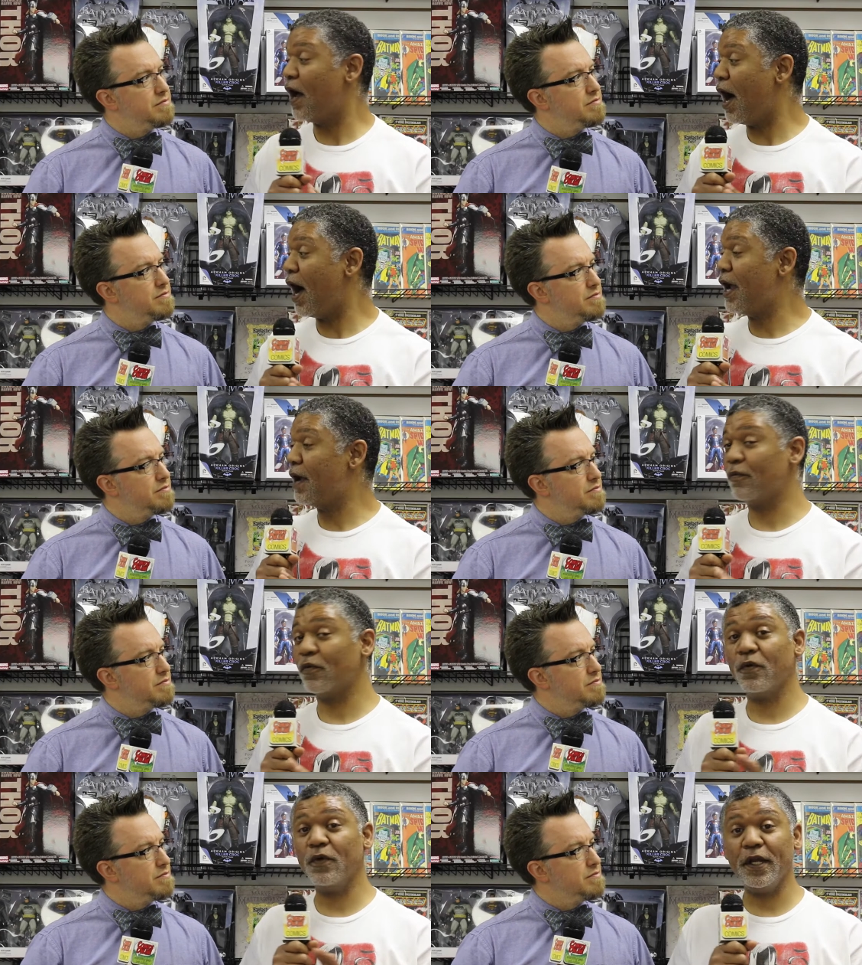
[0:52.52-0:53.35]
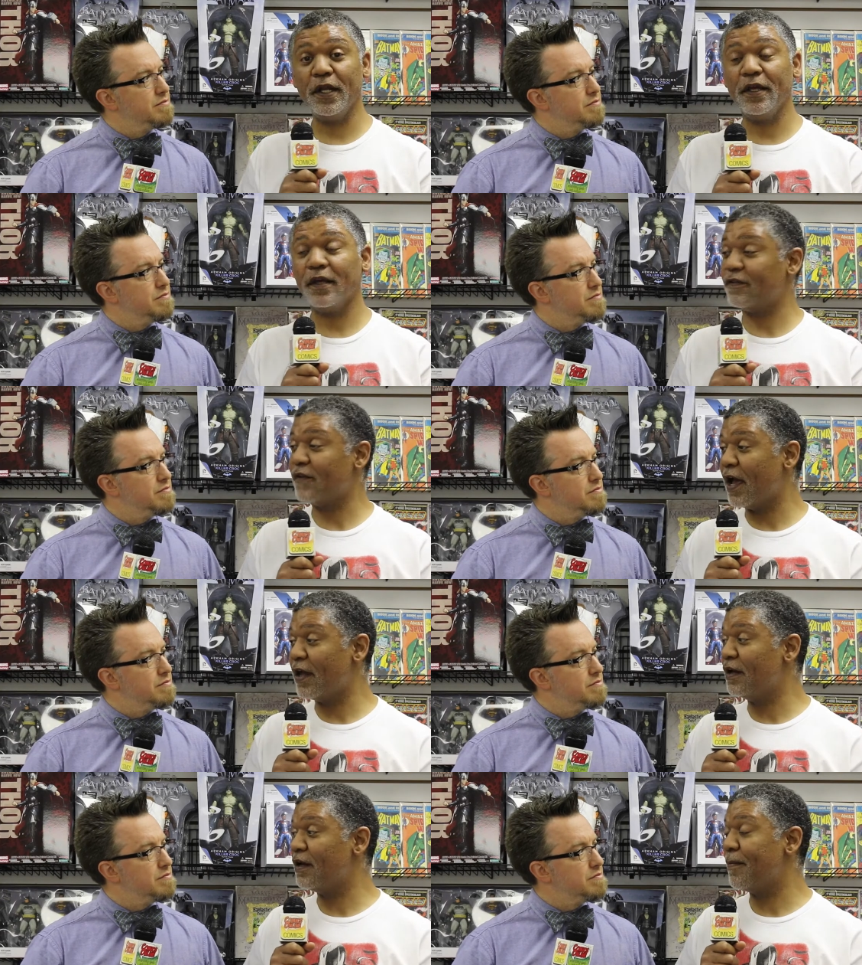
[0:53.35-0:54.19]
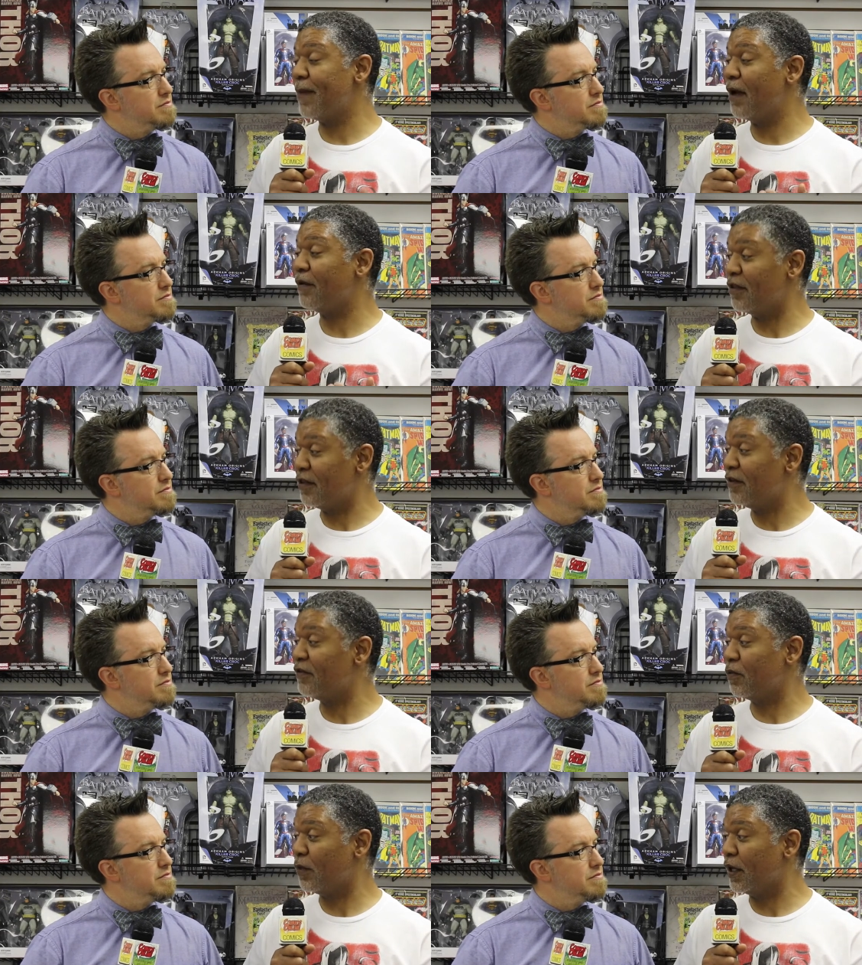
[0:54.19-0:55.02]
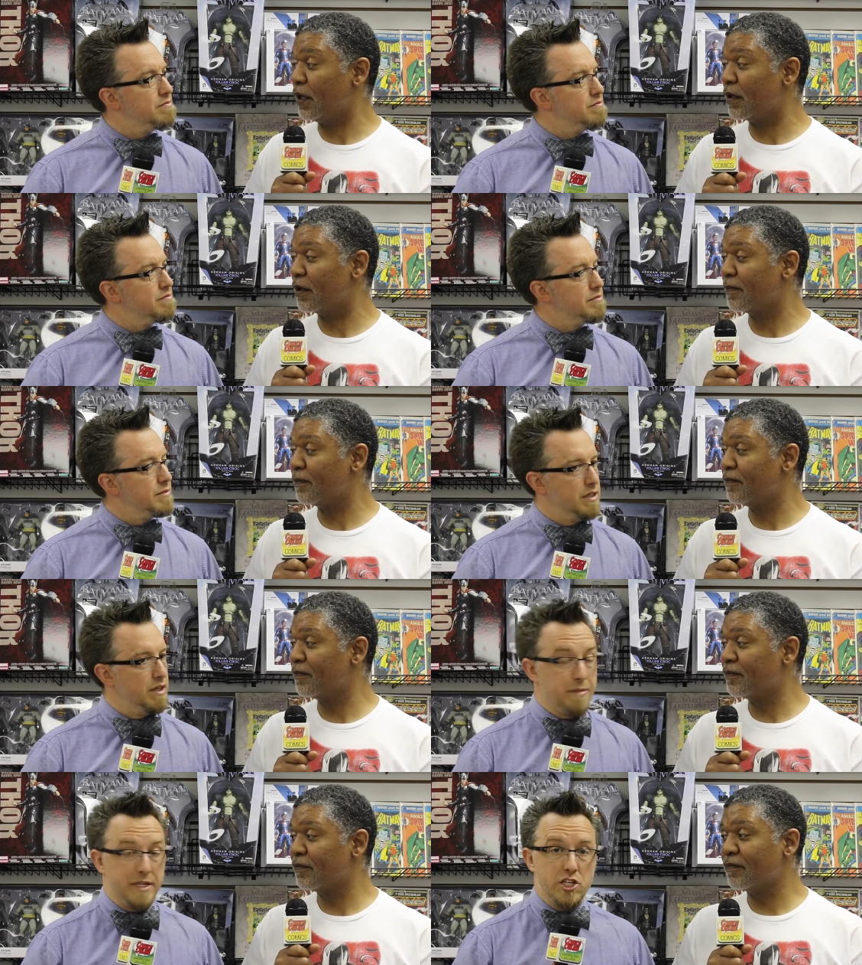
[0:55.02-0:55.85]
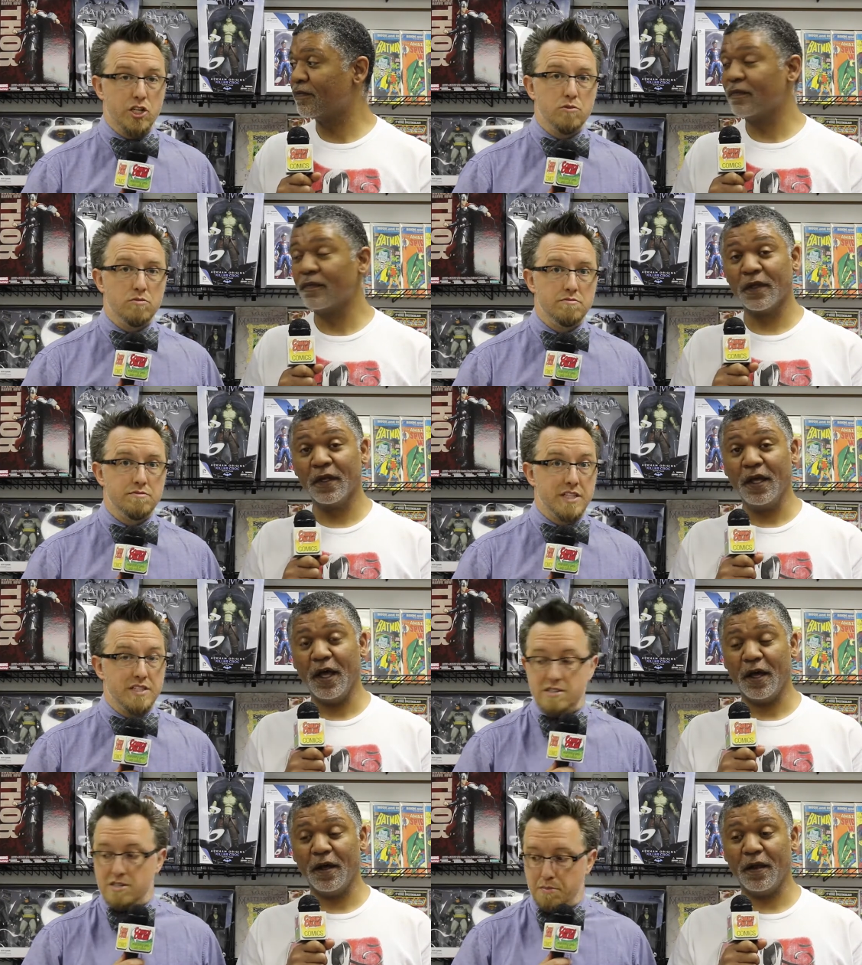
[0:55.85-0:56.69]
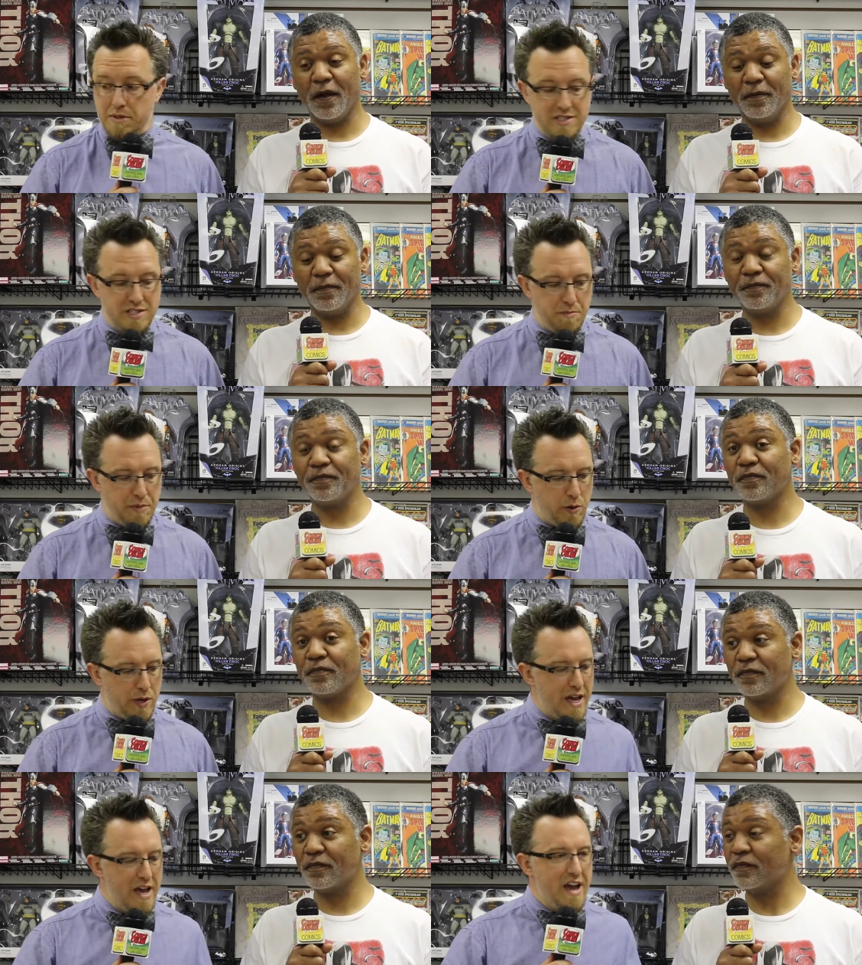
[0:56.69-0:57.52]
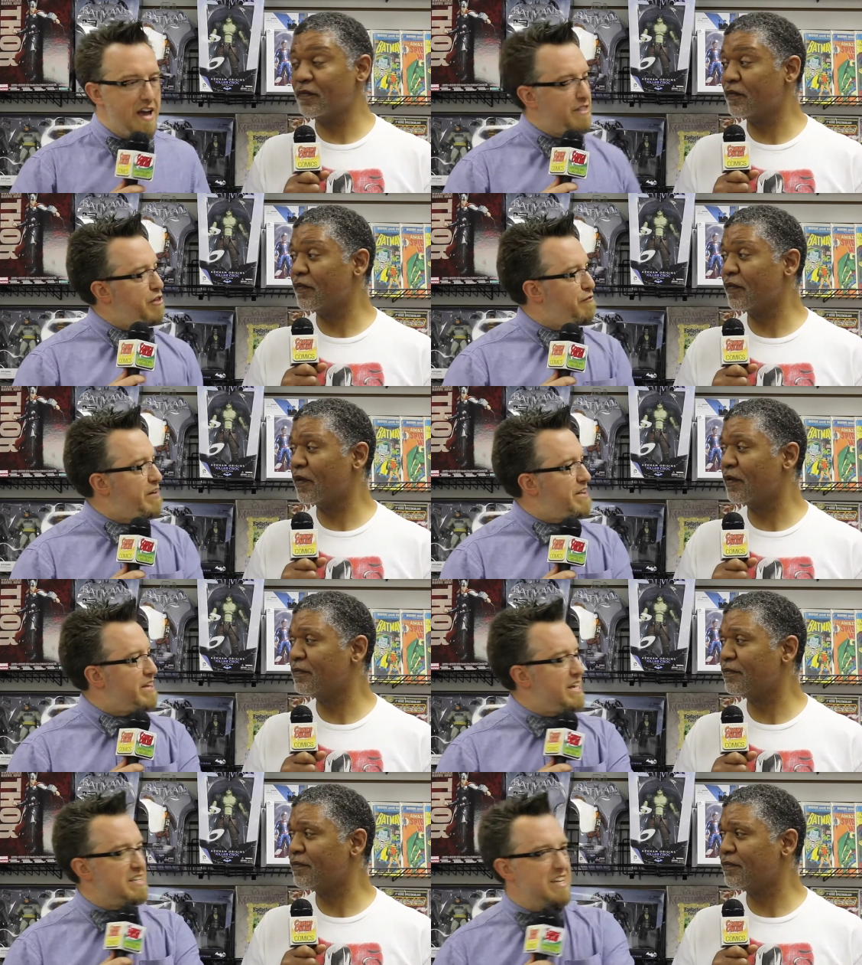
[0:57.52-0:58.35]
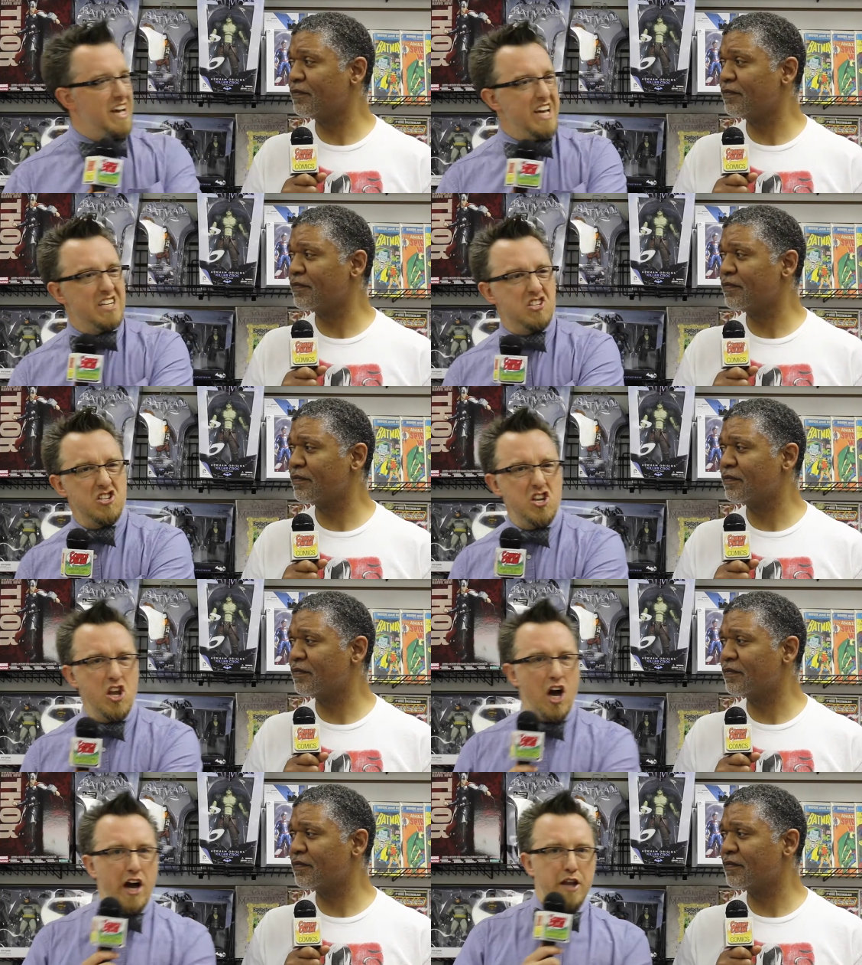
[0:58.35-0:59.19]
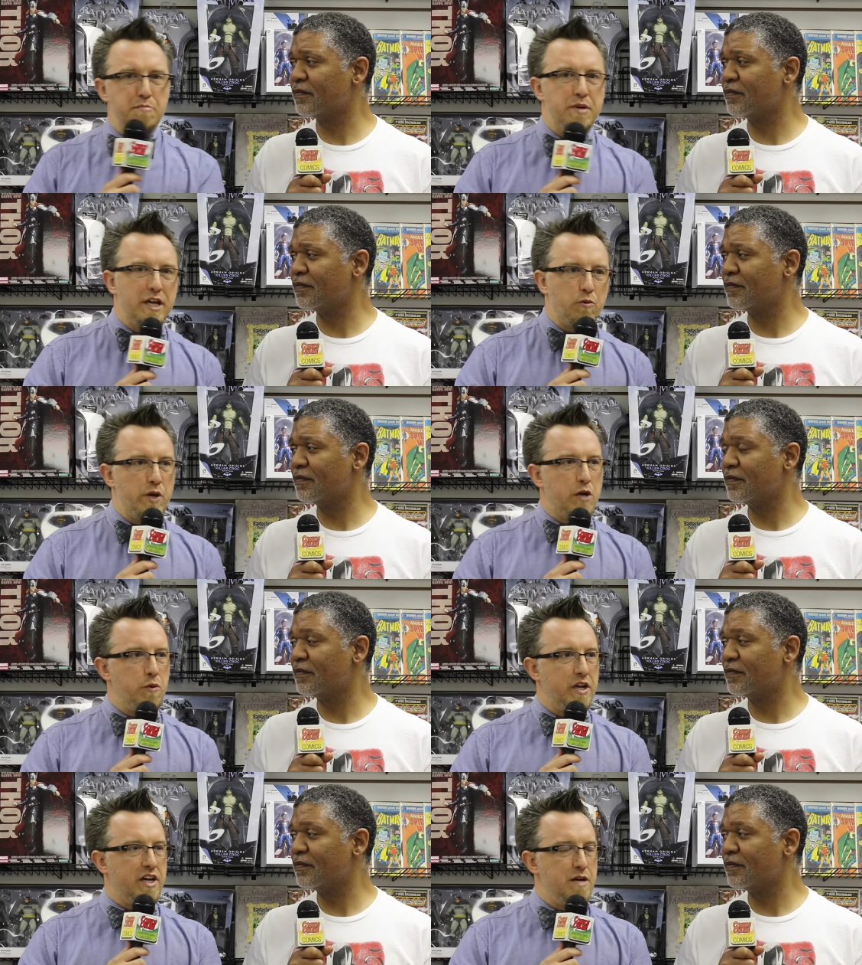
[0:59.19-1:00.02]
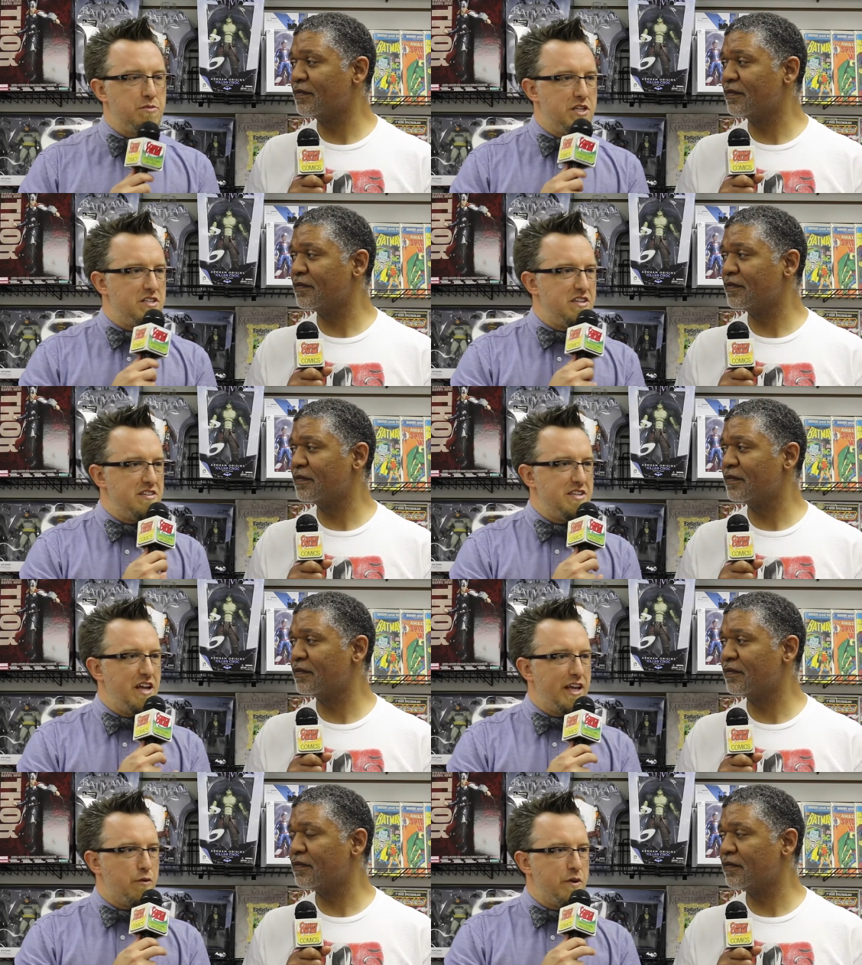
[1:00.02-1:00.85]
Speaker 1: I am really excited about this
Speaker 2: week. Me too. This is a big week. The funny thing is, it's not a big week when it comes. It's not like